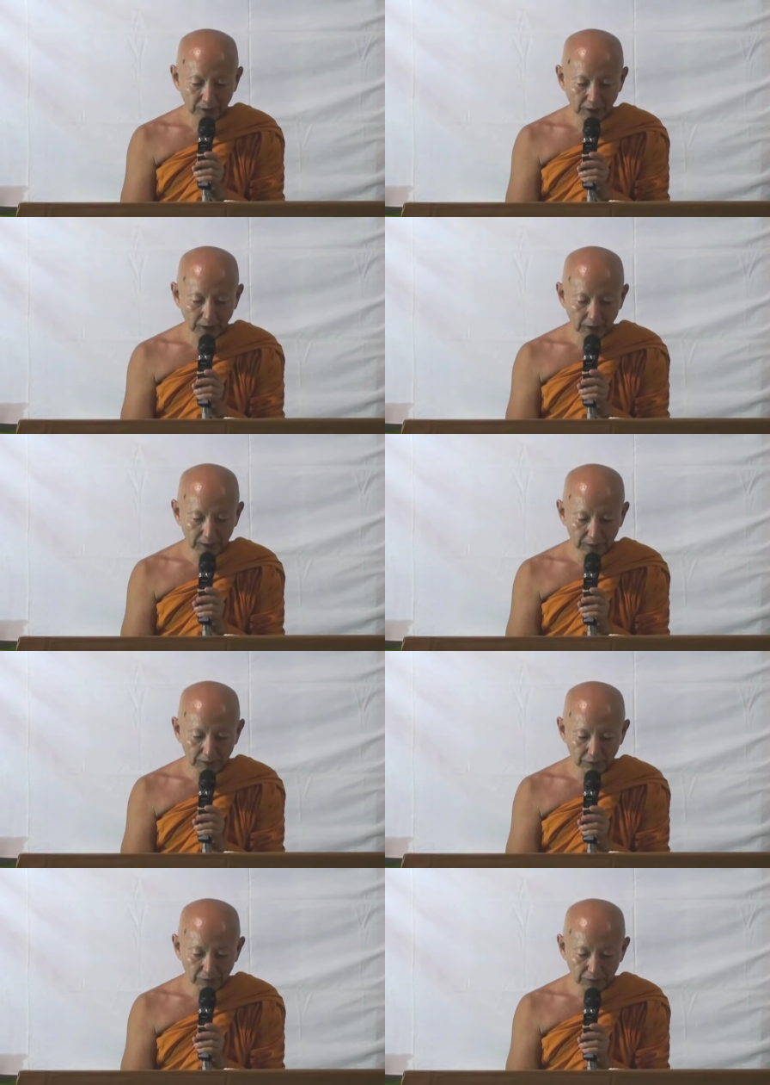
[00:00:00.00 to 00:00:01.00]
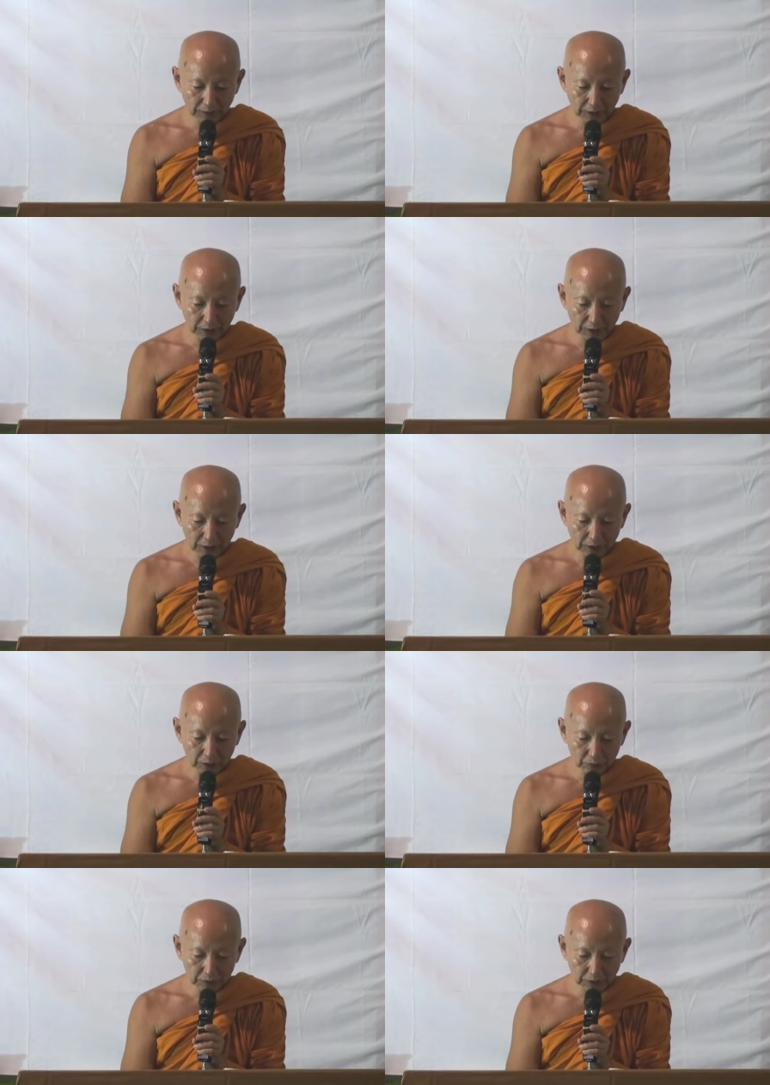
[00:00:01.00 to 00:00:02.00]
Uh, if uh,
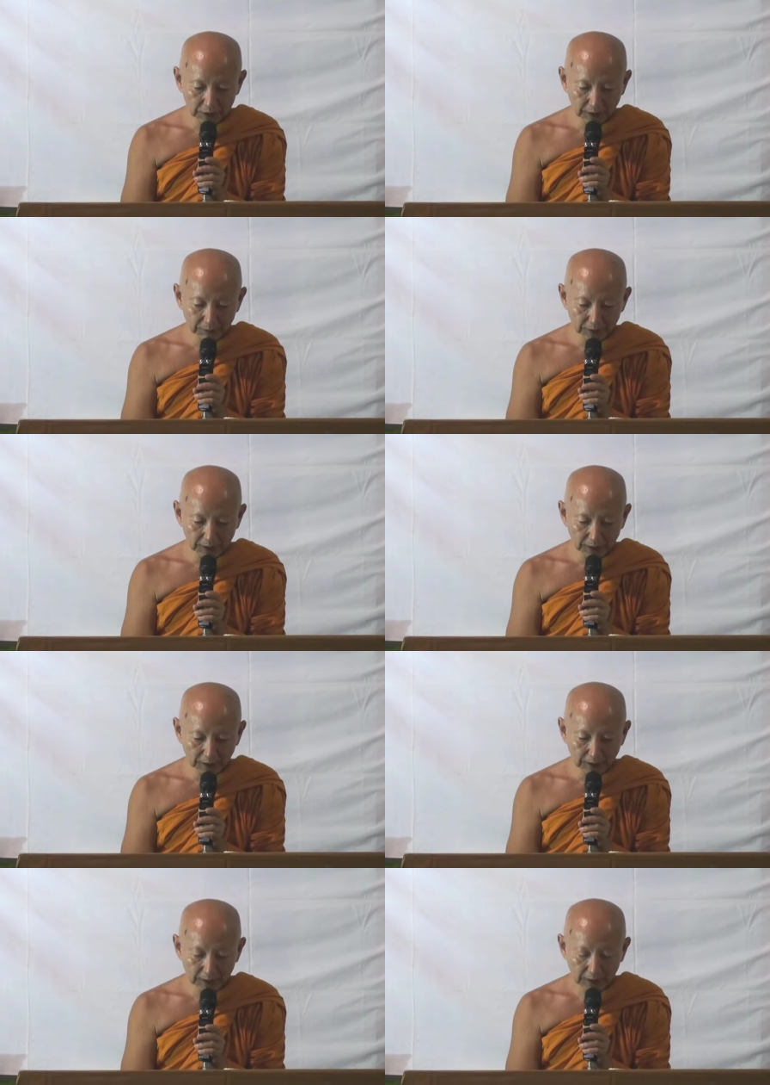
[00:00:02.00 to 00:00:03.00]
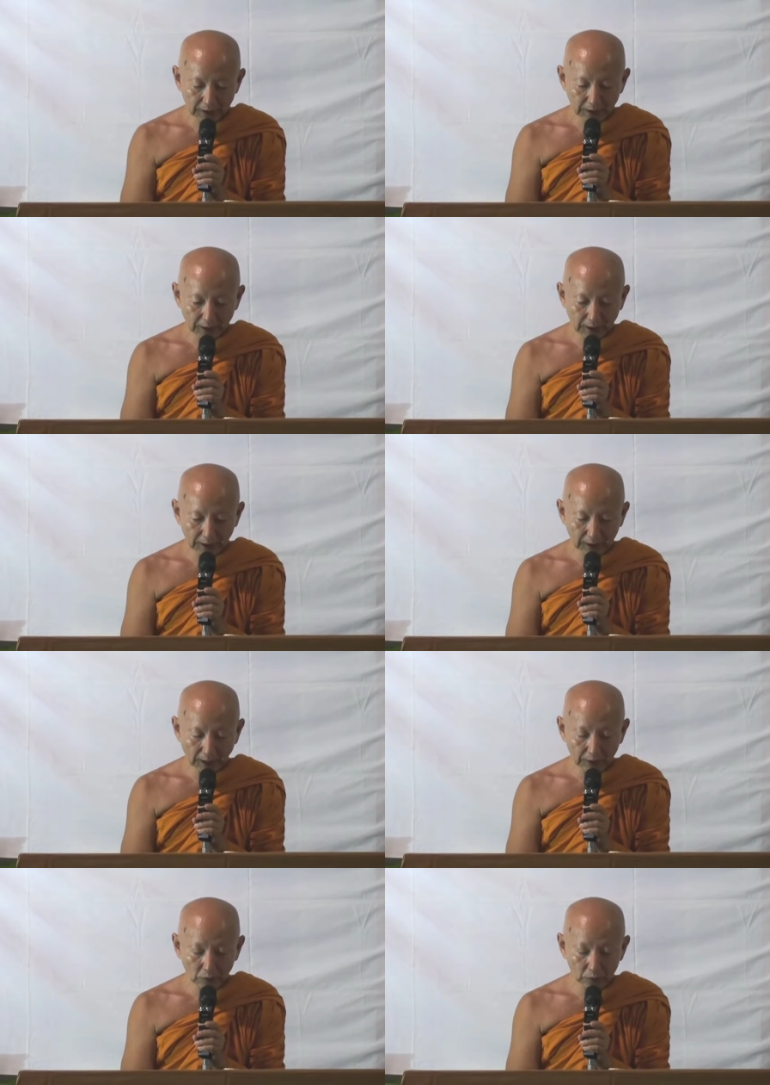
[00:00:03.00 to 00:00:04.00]
you see something uh, and
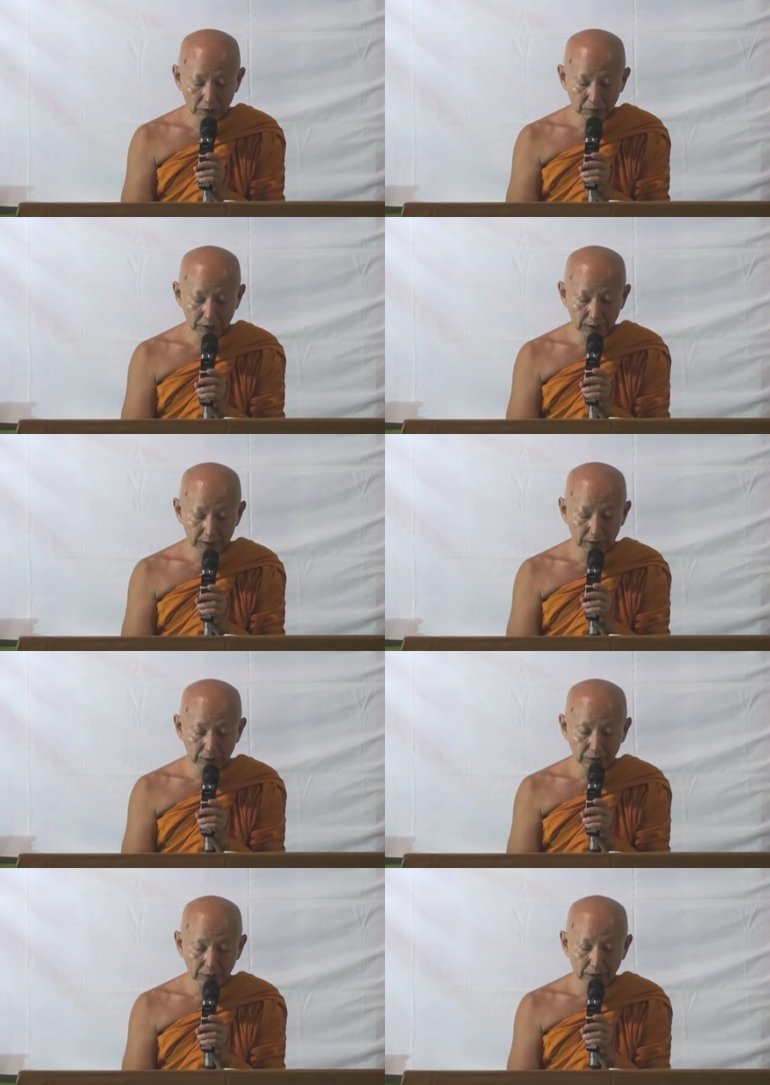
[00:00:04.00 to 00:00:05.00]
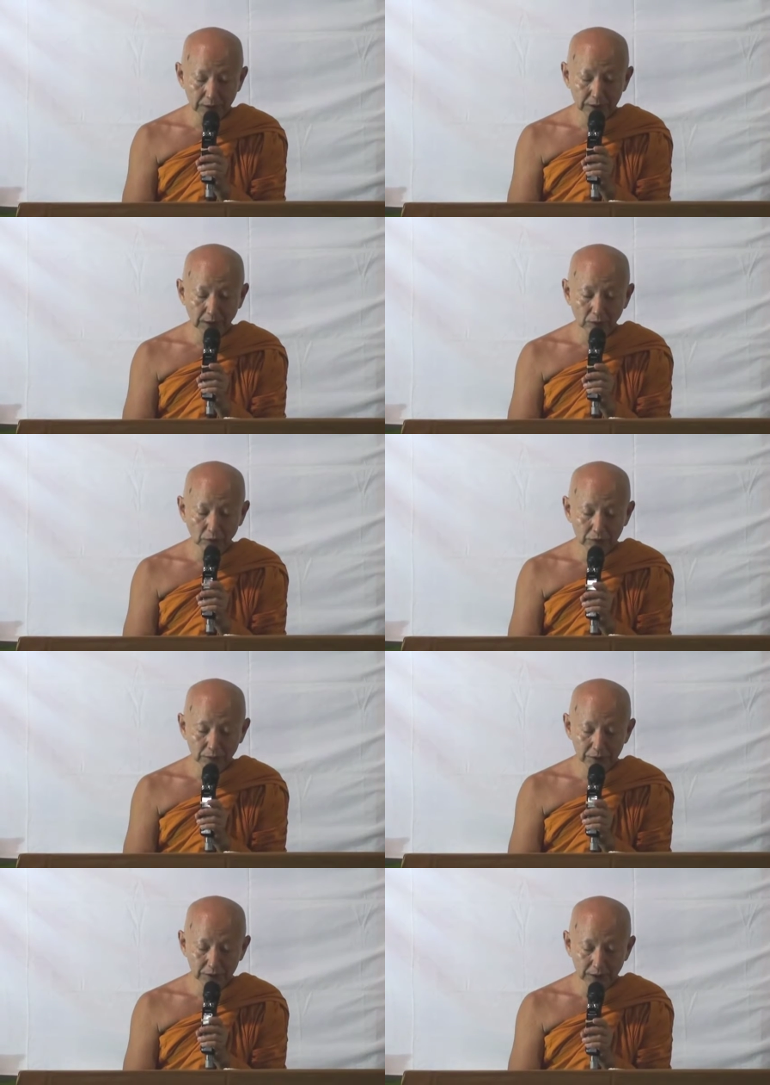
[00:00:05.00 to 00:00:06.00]
unwholesome states increase and
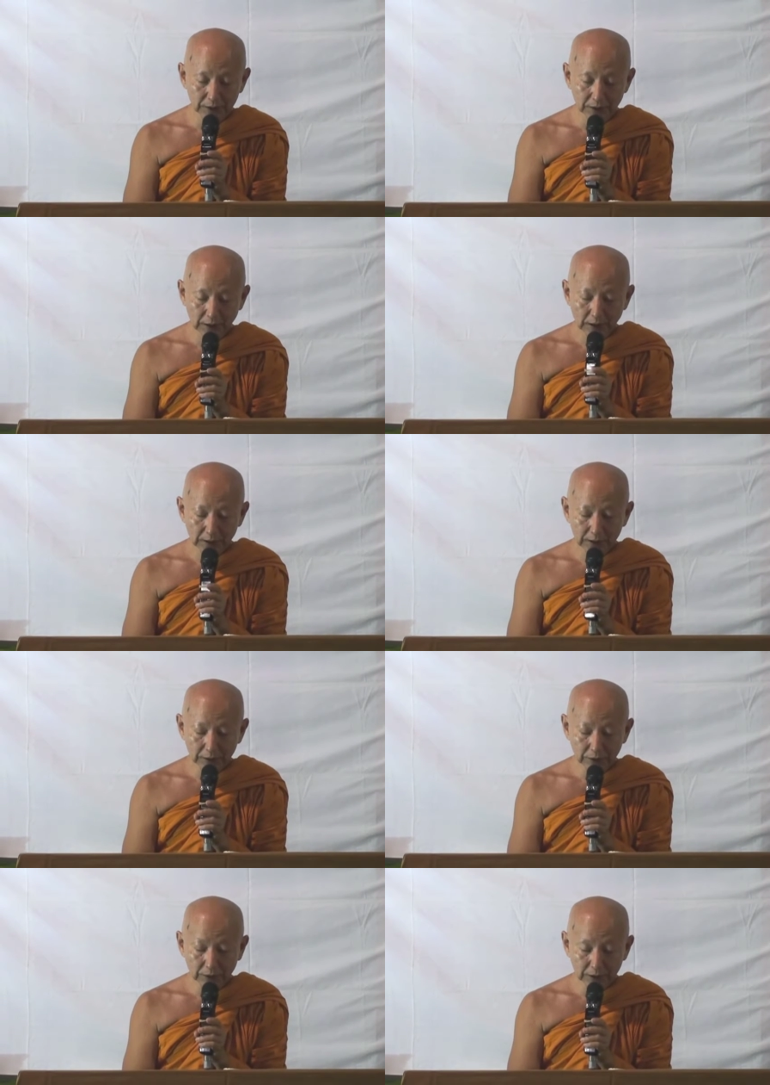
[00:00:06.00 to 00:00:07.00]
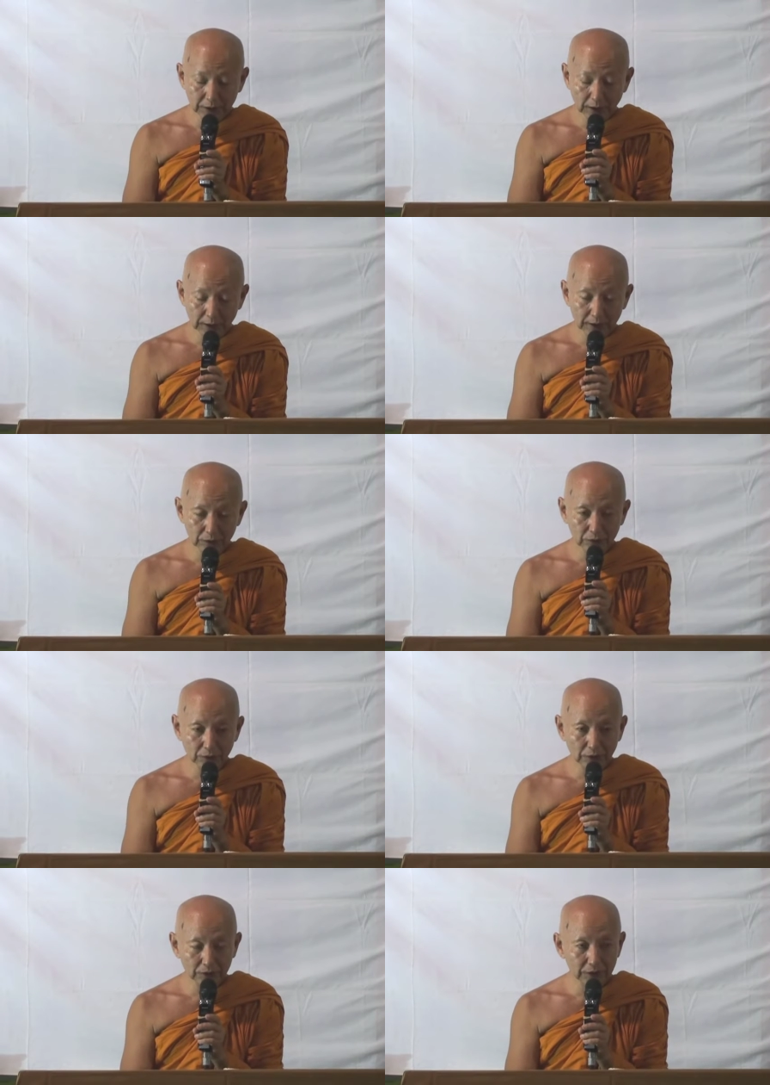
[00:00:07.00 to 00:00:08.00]
wholesome states decrease, then you
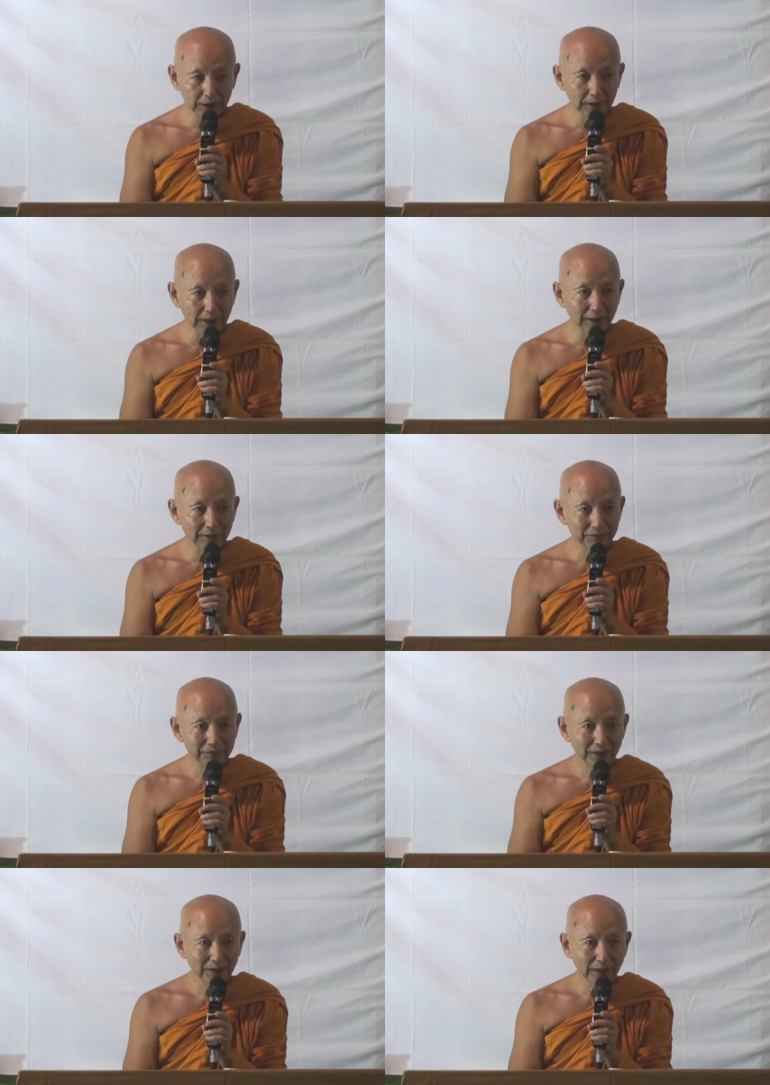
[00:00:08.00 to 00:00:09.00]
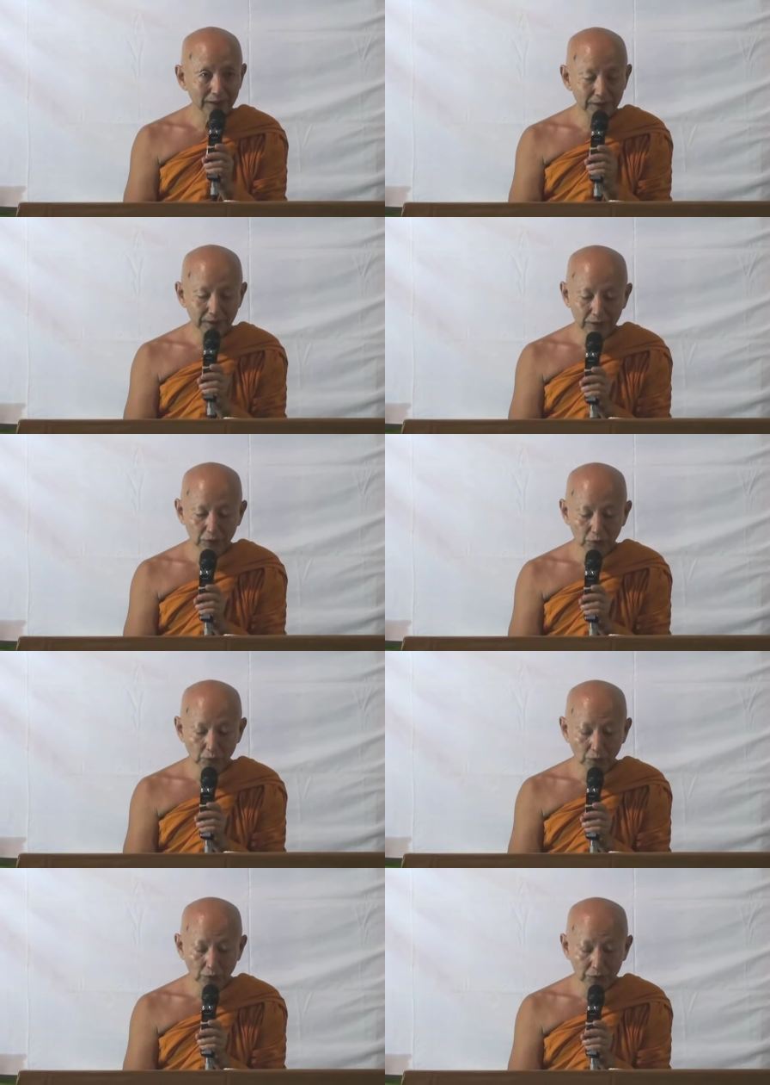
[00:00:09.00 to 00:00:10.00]
should not see it. Like seeing
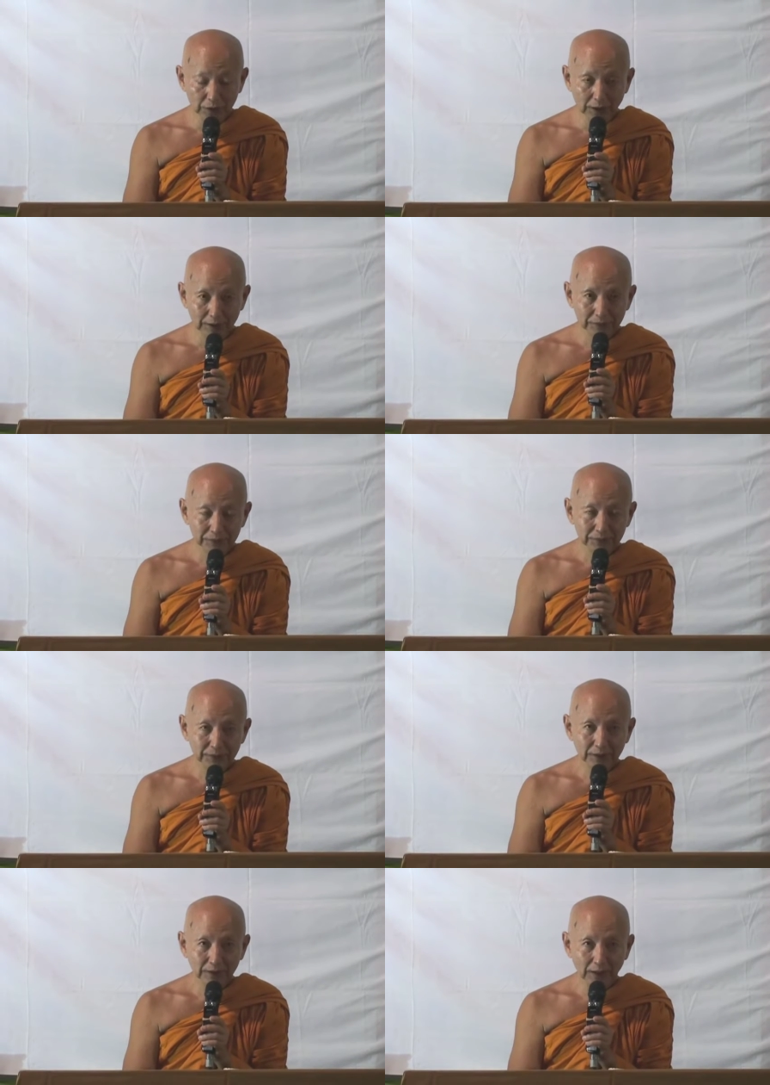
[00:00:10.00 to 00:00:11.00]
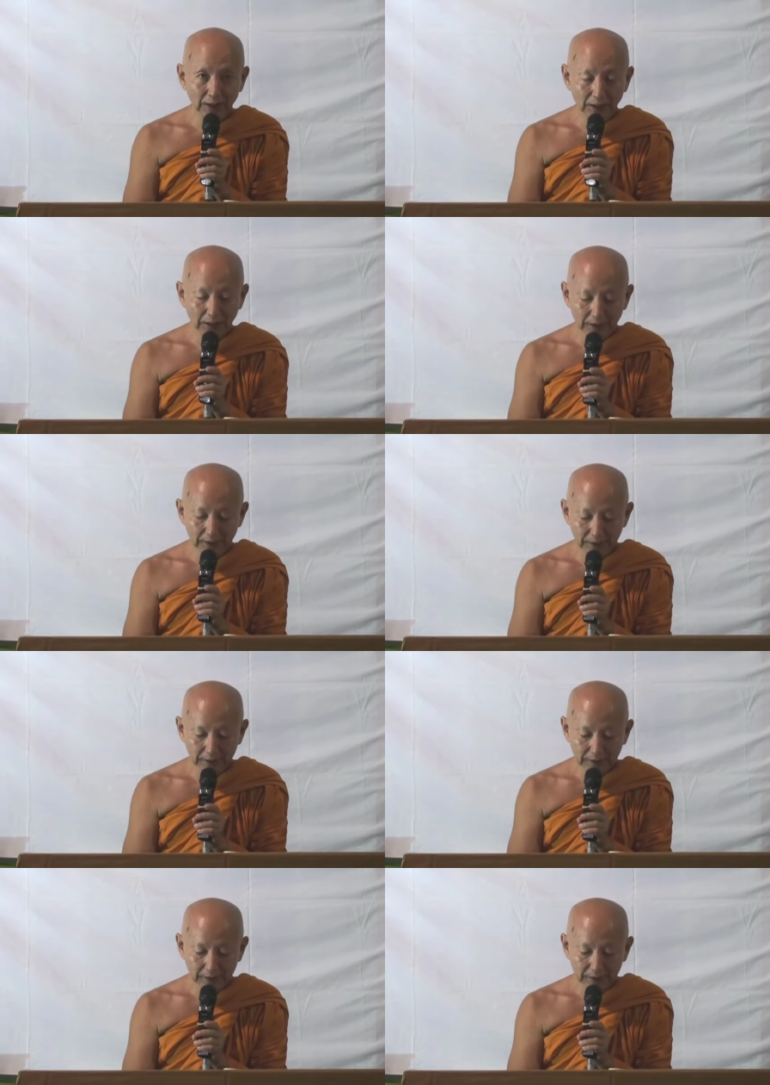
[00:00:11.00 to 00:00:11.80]
shows. Uh,